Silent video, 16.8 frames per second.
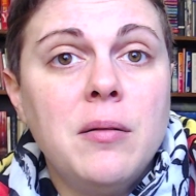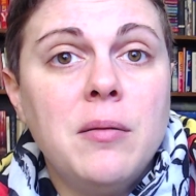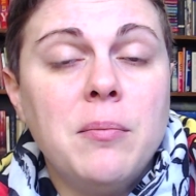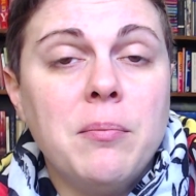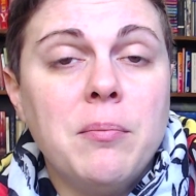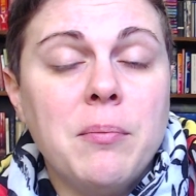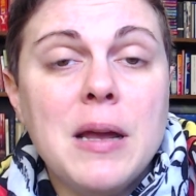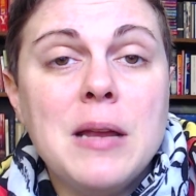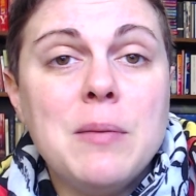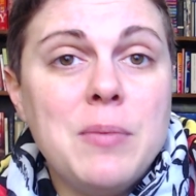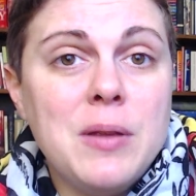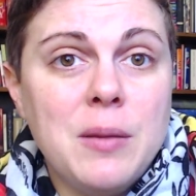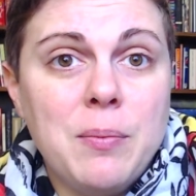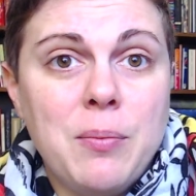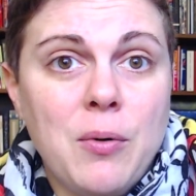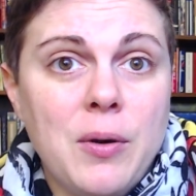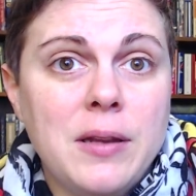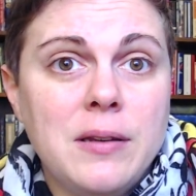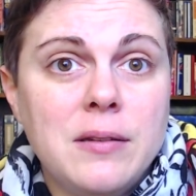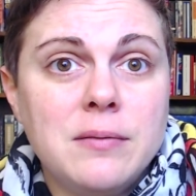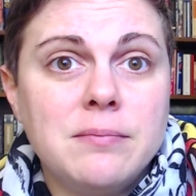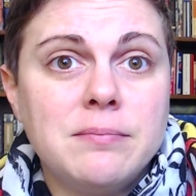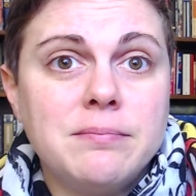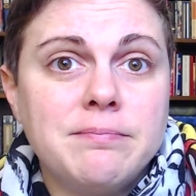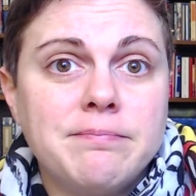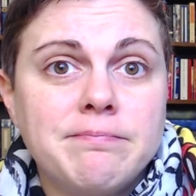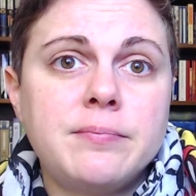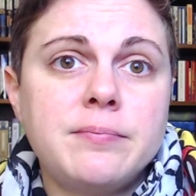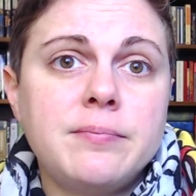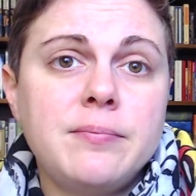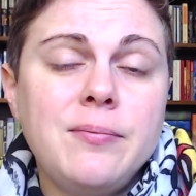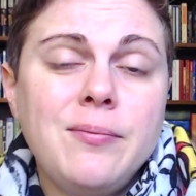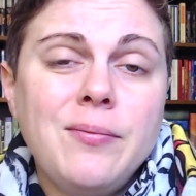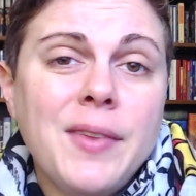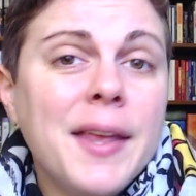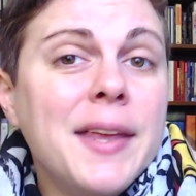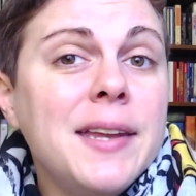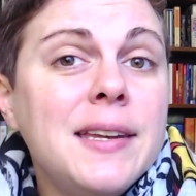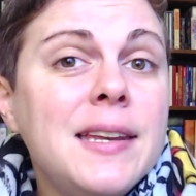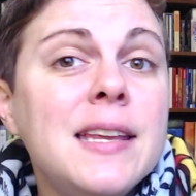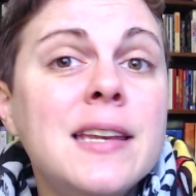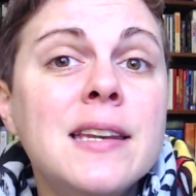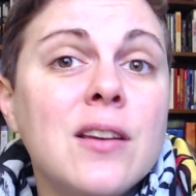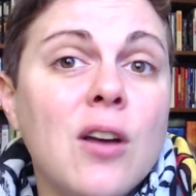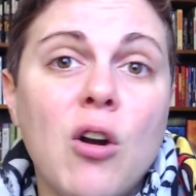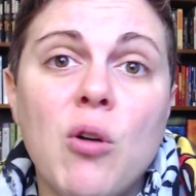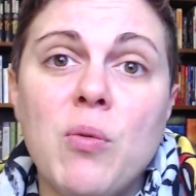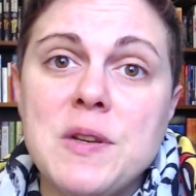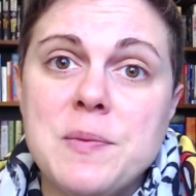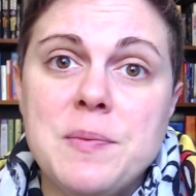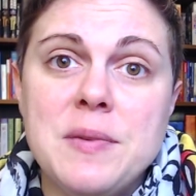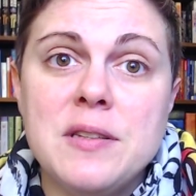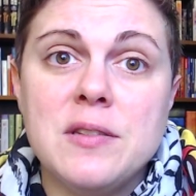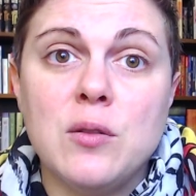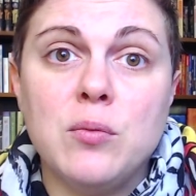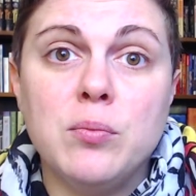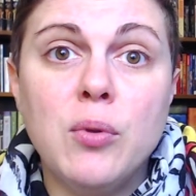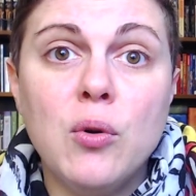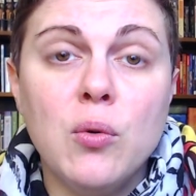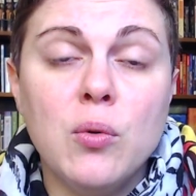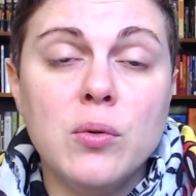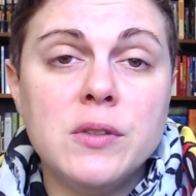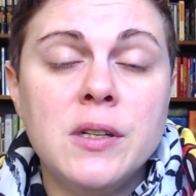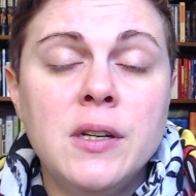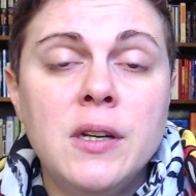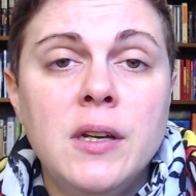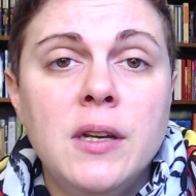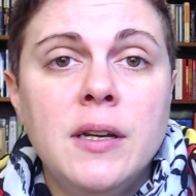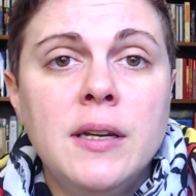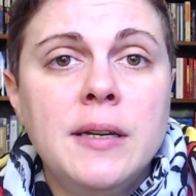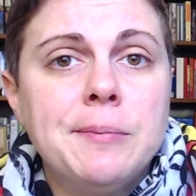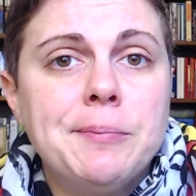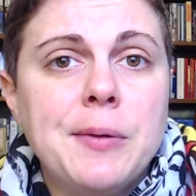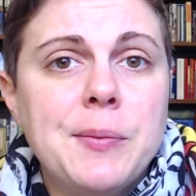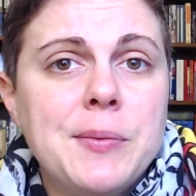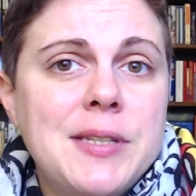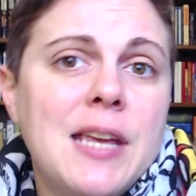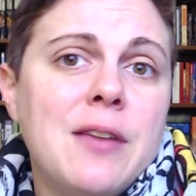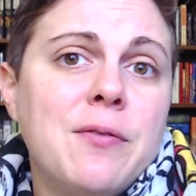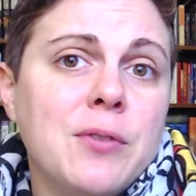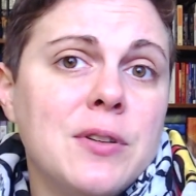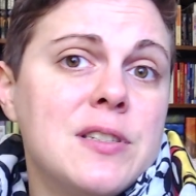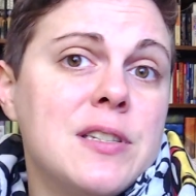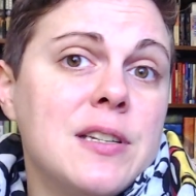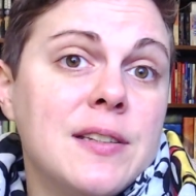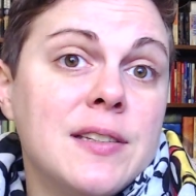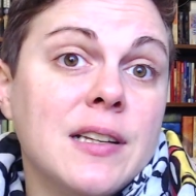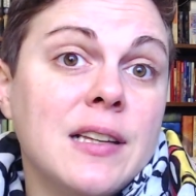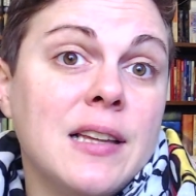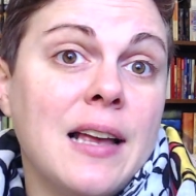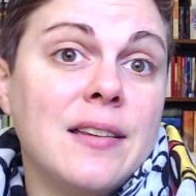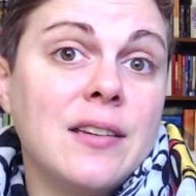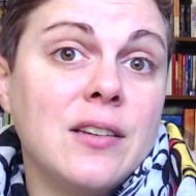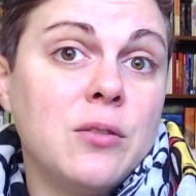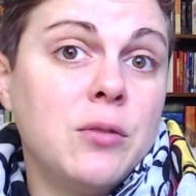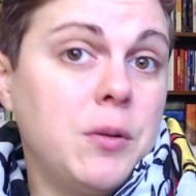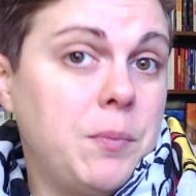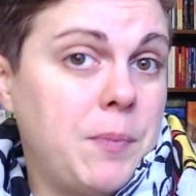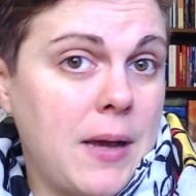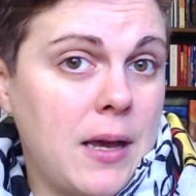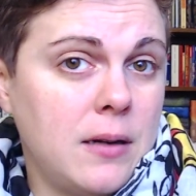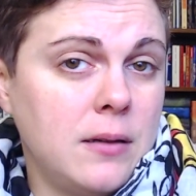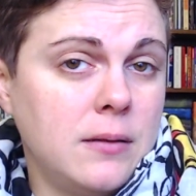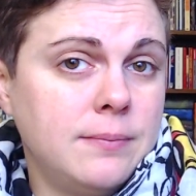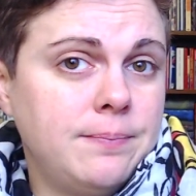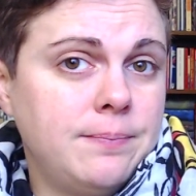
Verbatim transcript: might be the point. It needn't always be so bold. Take, for instance, the classic grid pattern.